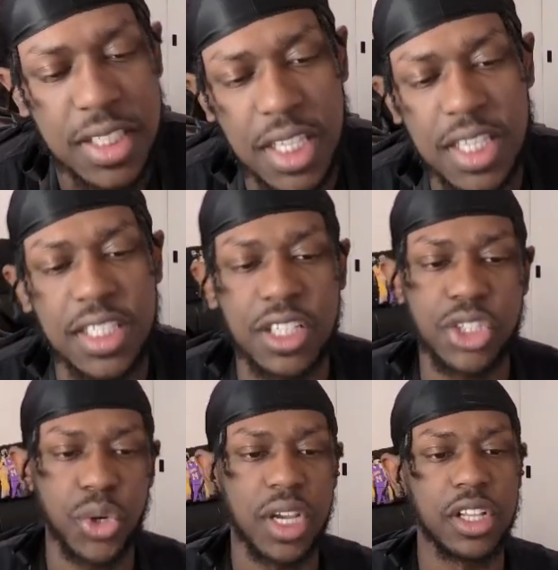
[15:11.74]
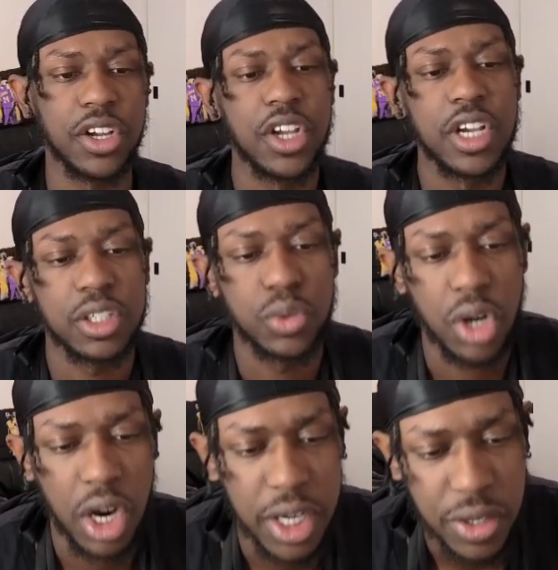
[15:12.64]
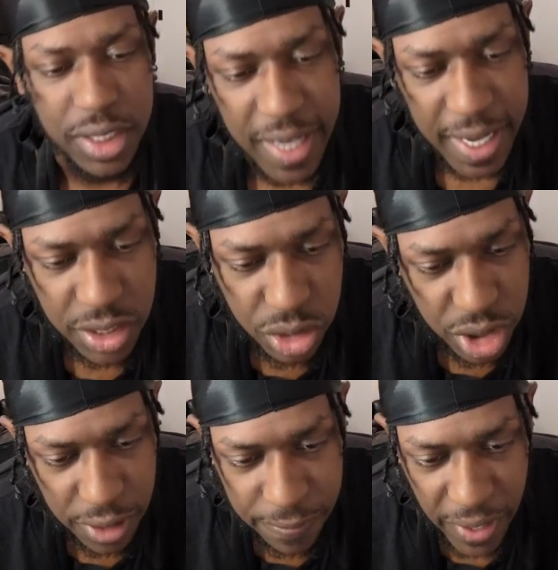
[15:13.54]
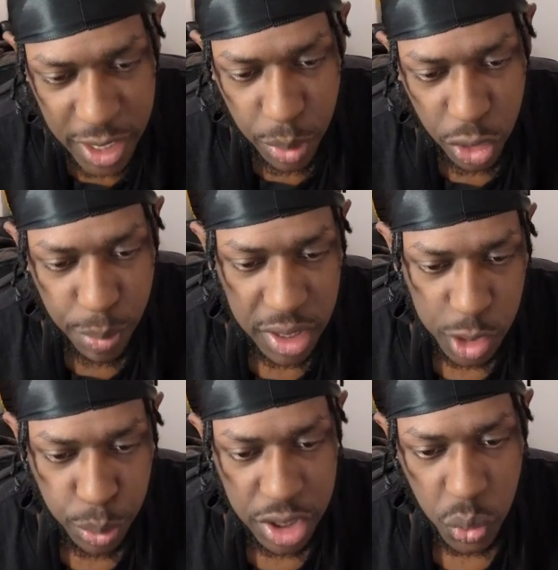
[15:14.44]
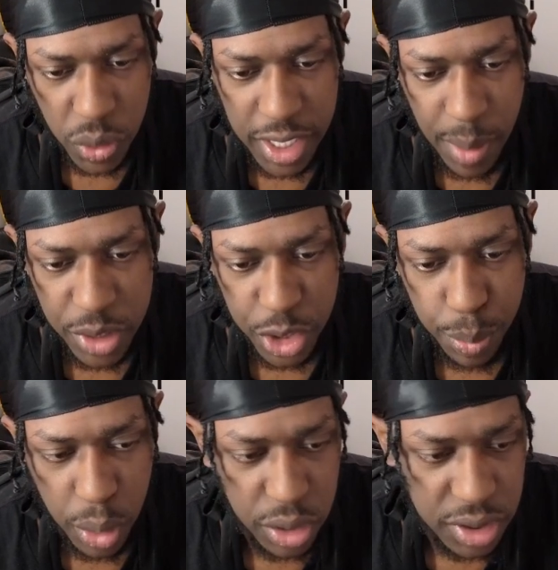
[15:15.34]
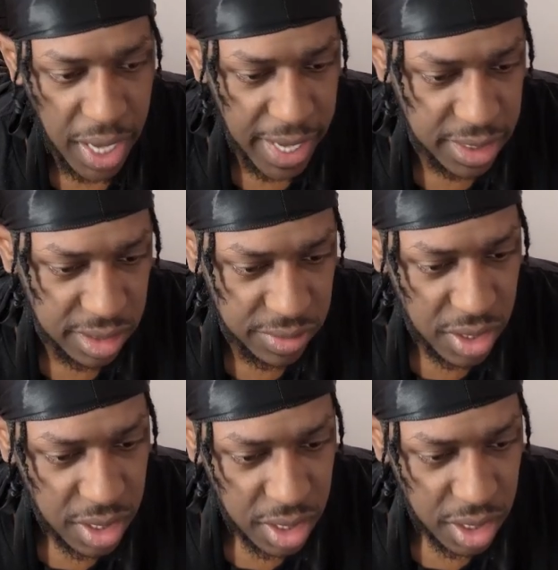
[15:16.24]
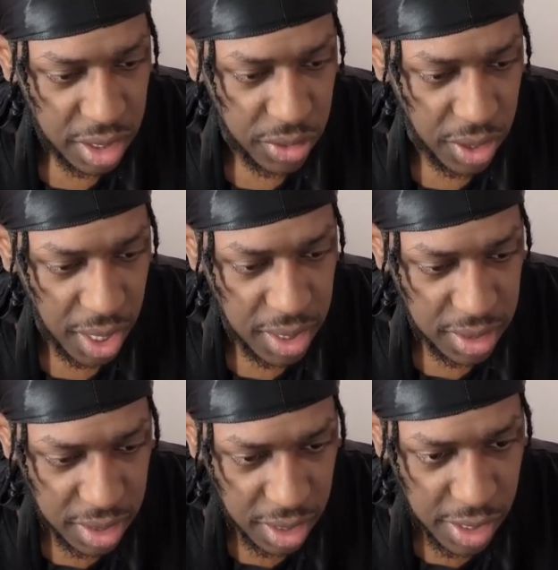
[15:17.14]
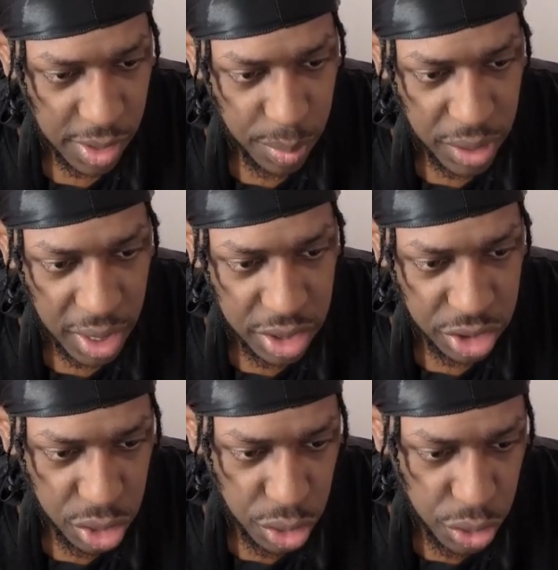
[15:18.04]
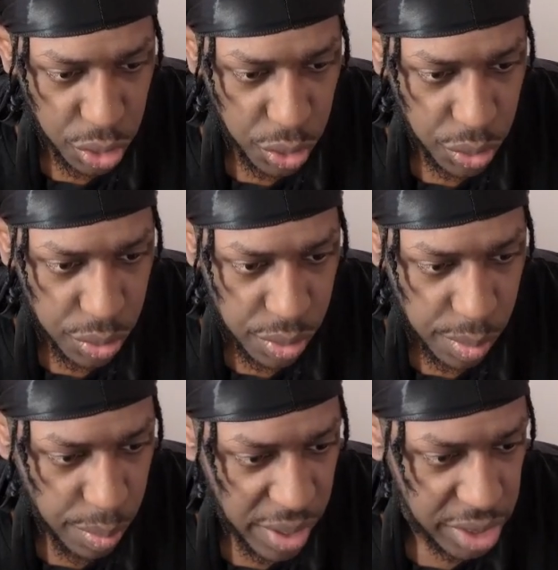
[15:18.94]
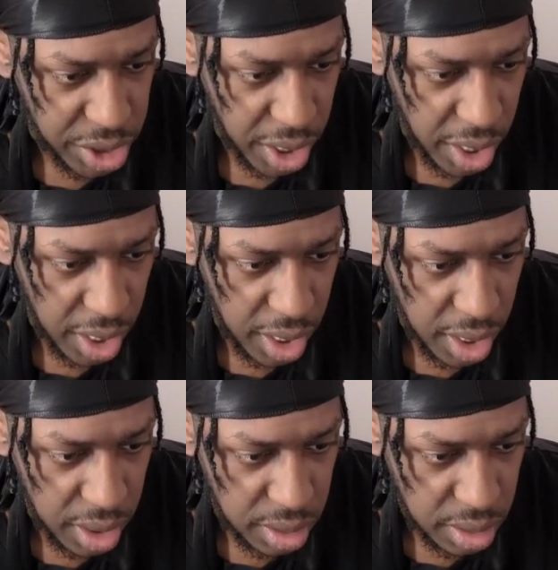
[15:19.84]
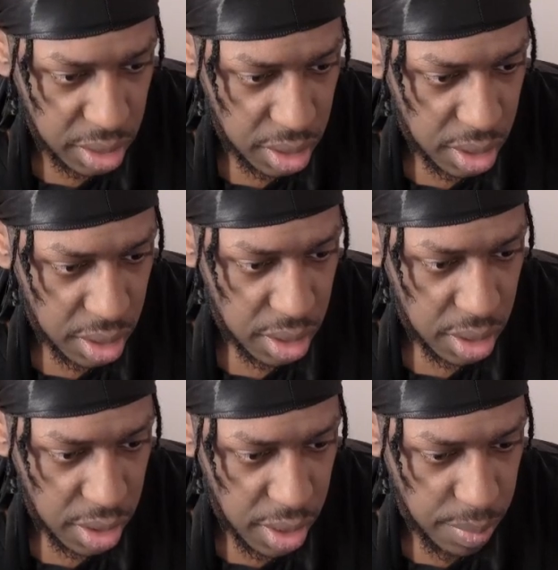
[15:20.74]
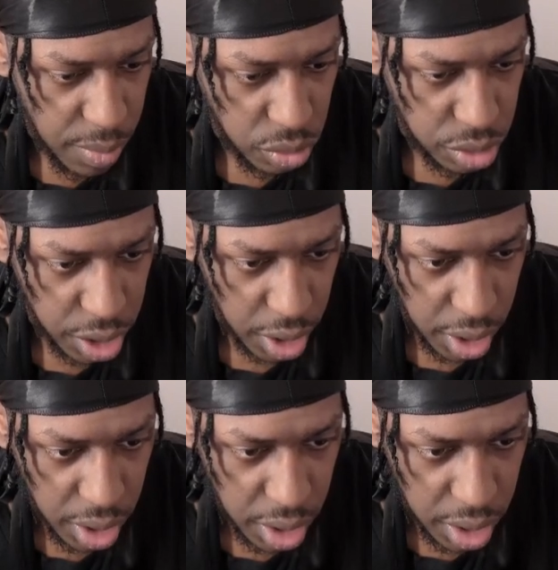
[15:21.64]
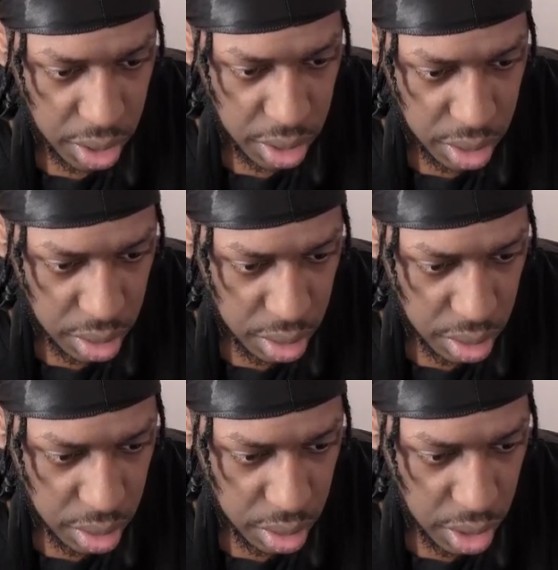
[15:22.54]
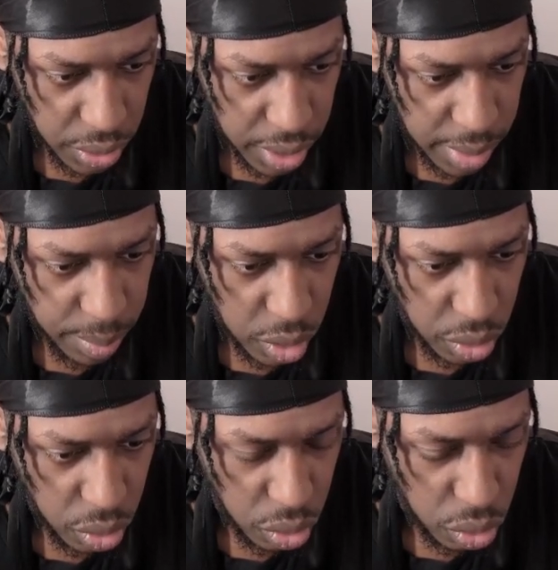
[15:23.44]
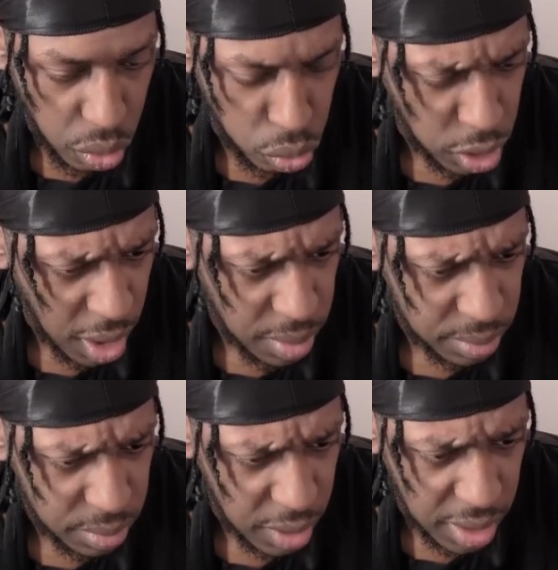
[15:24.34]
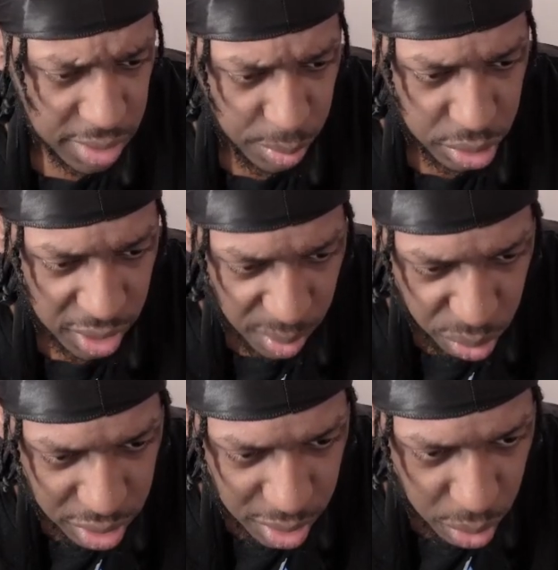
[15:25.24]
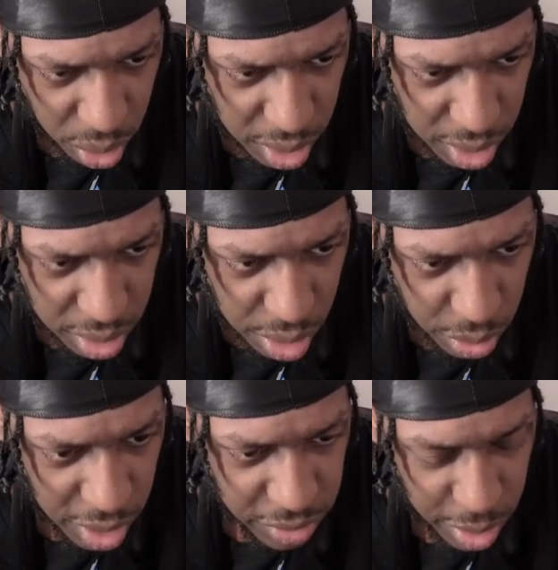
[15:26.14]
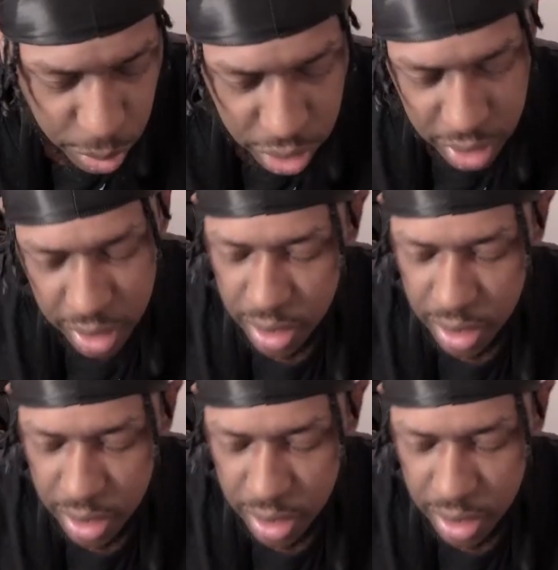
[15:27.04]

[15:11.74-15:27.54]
this in the trailer. Lucario attacks using your fighting Pokemon, does plus 20 damage to your opponent's active. You got the Mienshao, Metachan, Hitmonchan, Hitmotop. Yeah, that's Hitmotop. Where's Hitmonlee? No love to Hitmonlee.